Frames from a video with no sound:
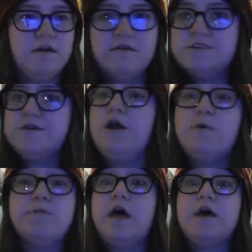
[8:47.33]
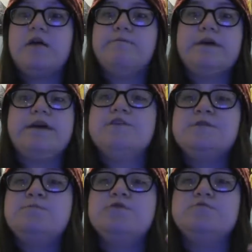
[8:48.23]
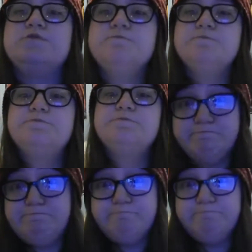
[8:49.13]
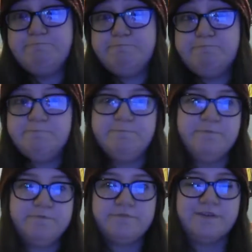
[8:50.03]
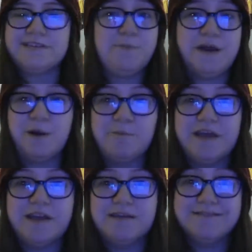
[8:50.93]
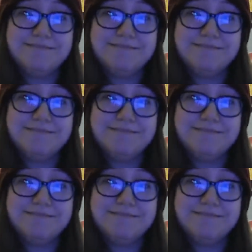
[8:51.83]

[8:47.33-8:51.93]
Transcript: So no blood, but here's some boobs. Which I'm not complaining.